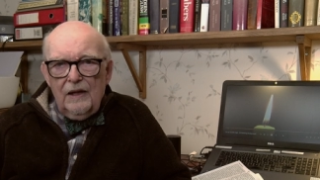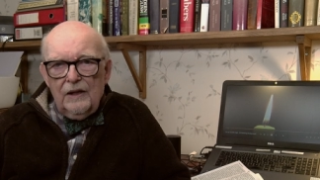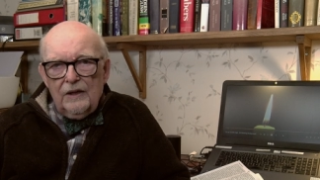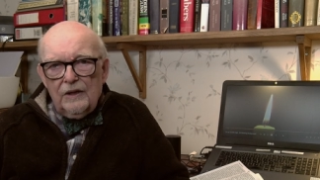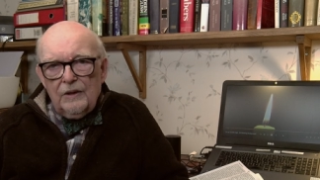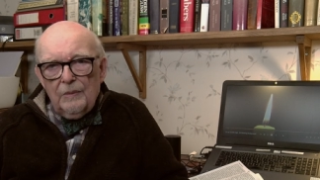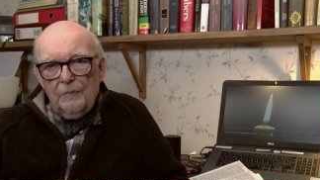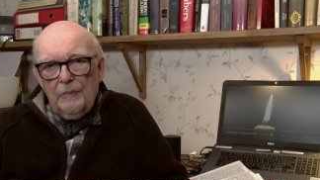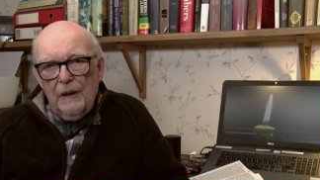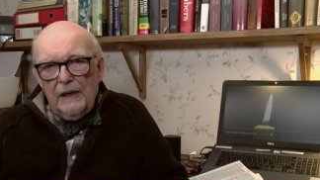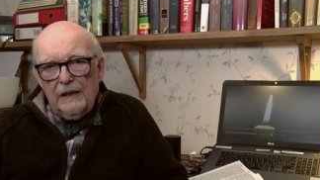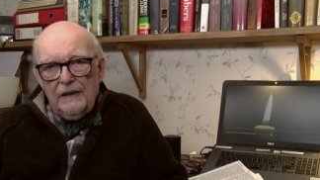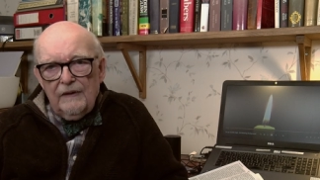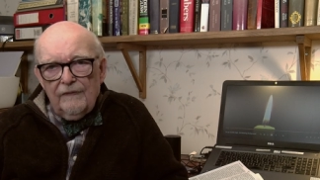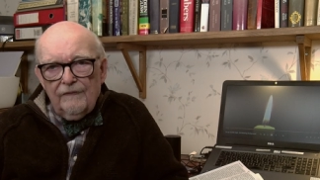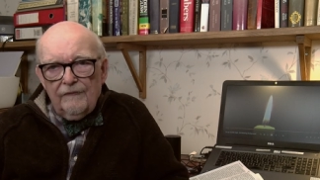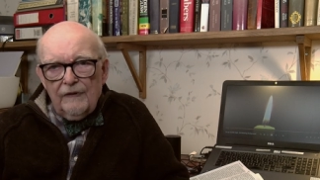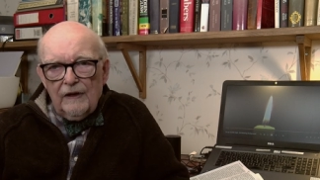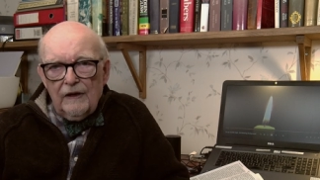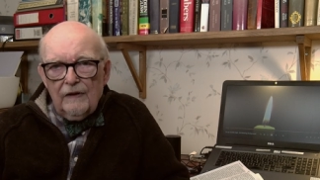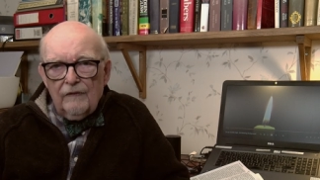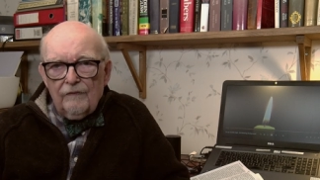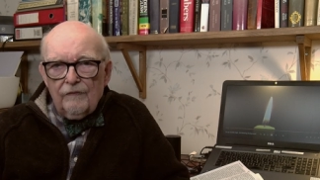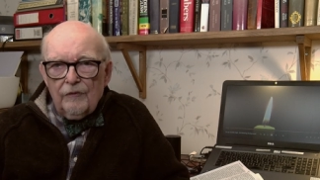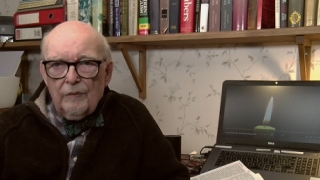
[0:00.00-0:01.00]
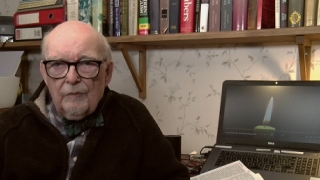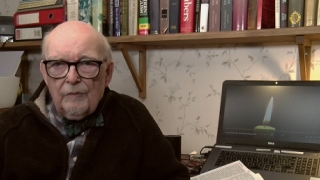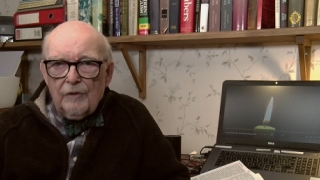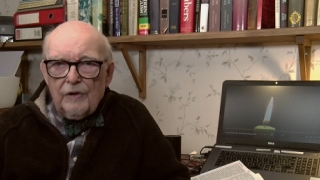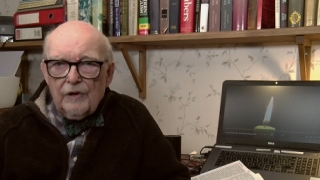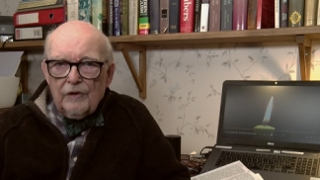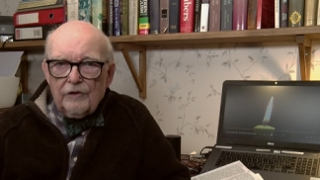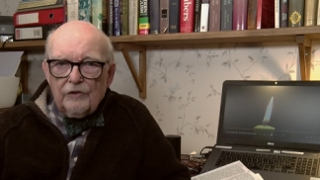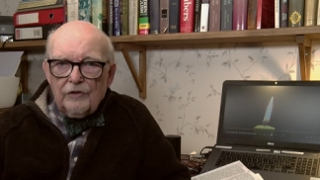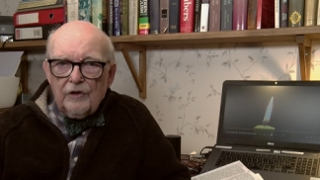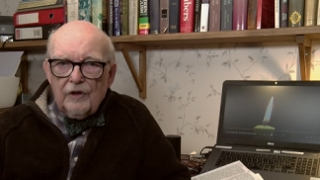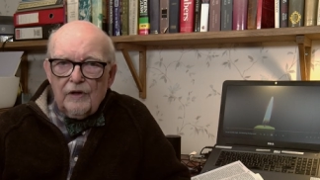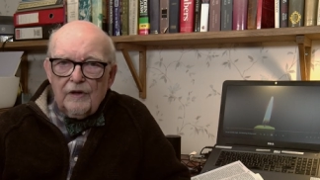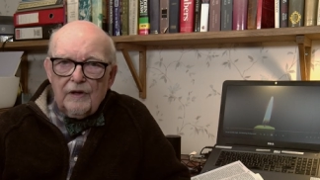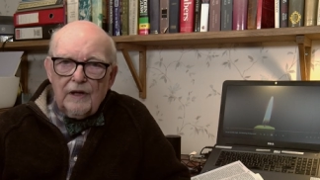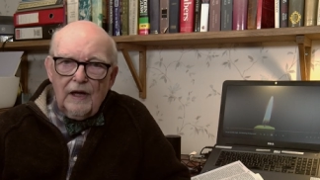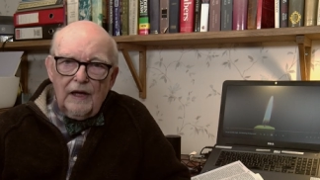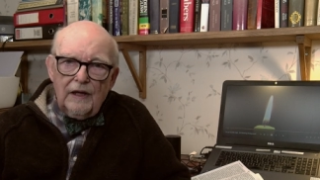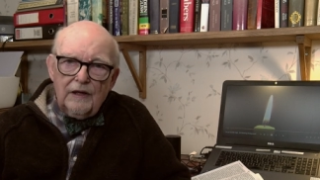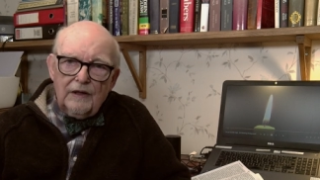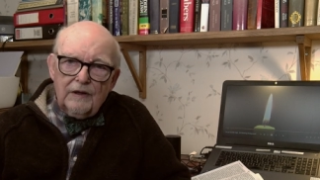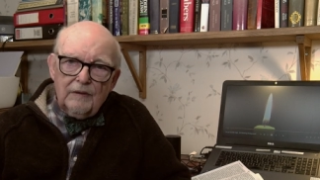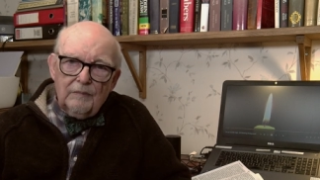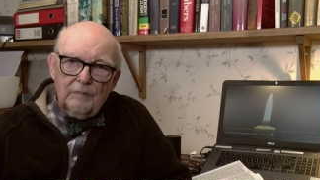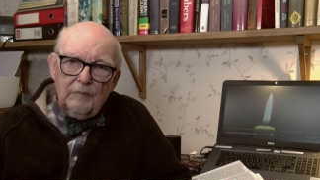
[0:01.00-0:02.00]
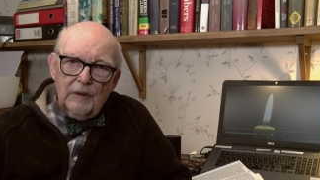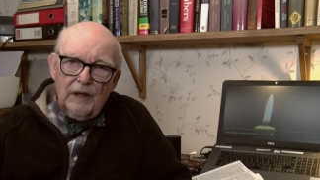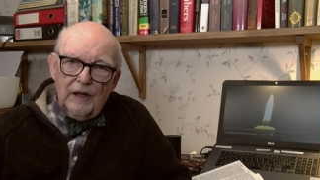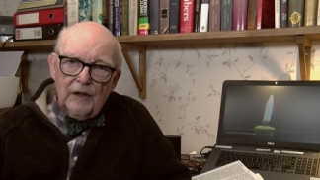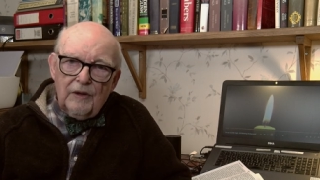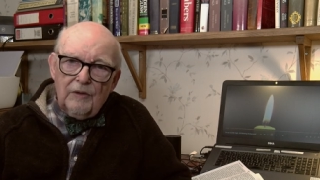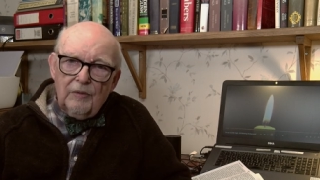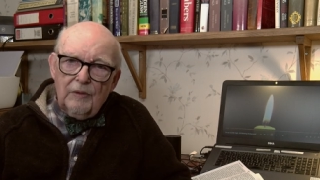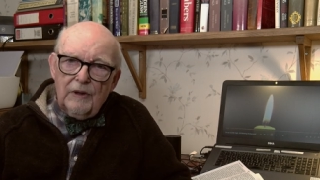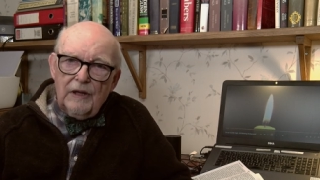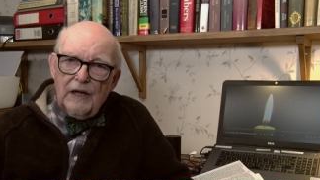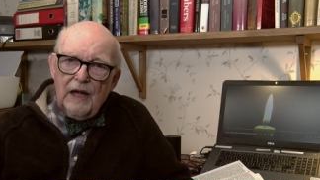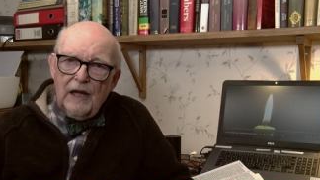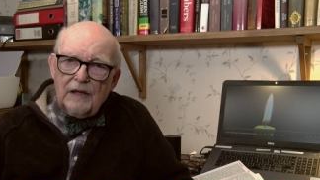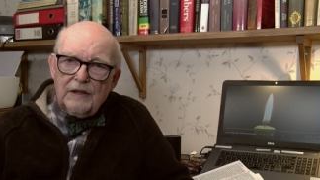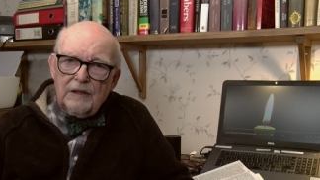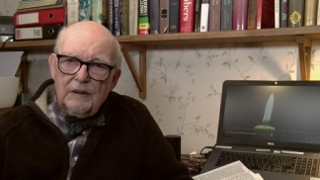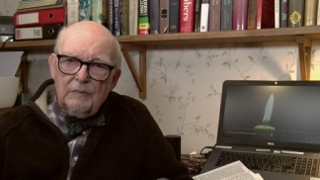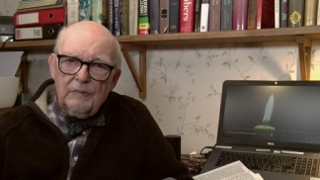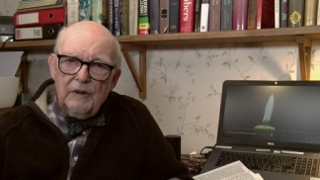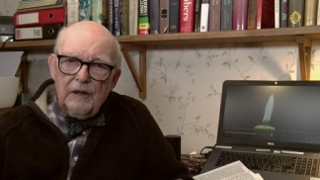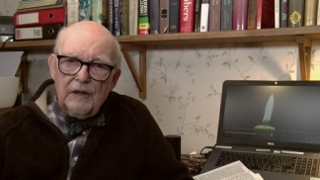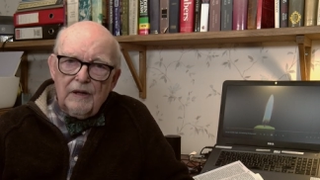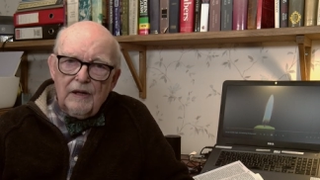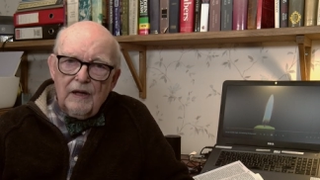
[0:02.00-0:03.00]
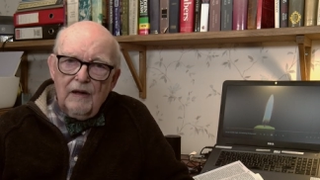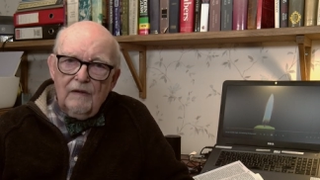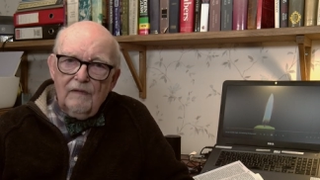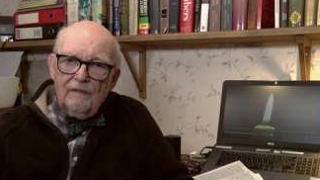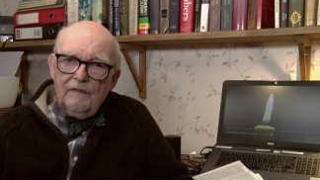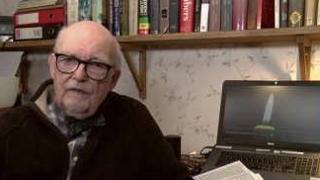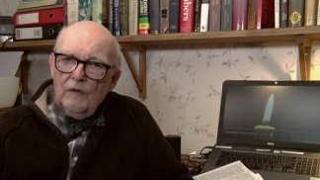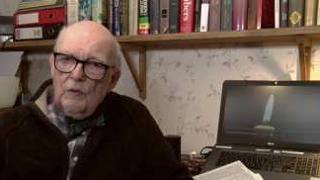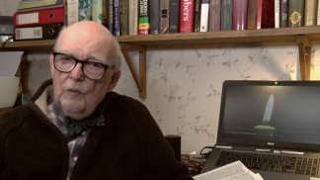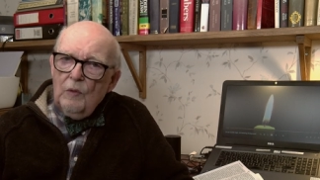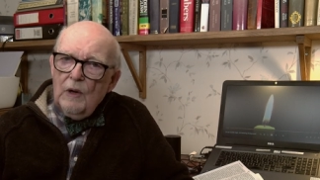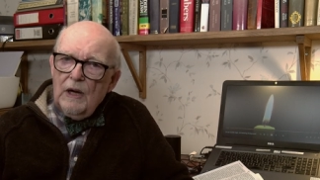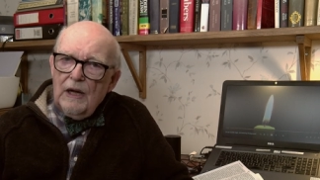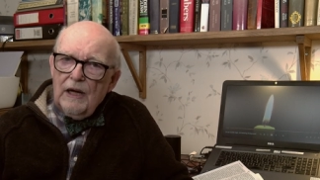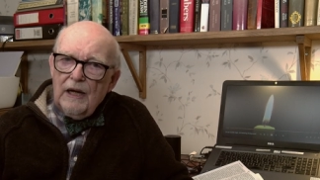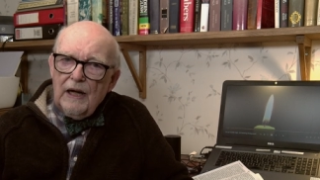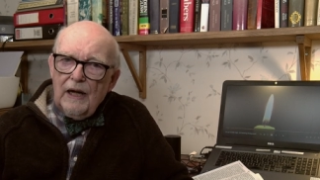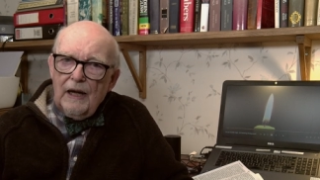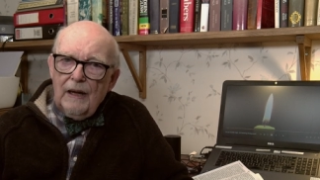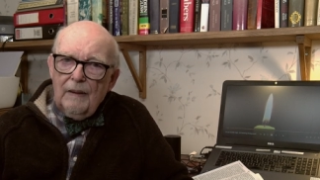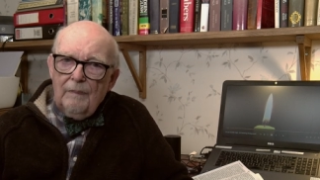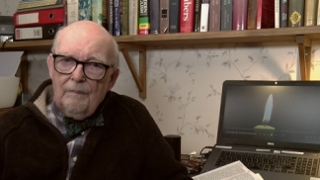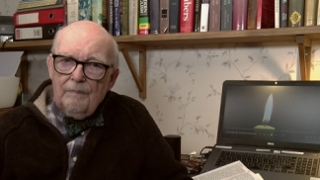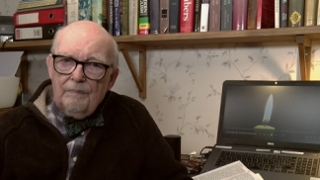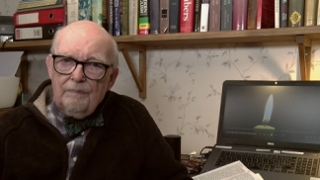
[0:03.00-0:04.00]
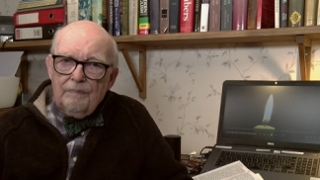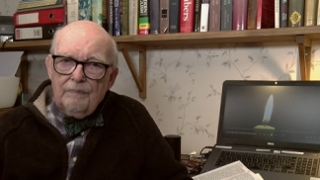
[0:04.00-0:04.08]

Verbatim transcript: To benefit from such a state of bliss we had to be self-aware.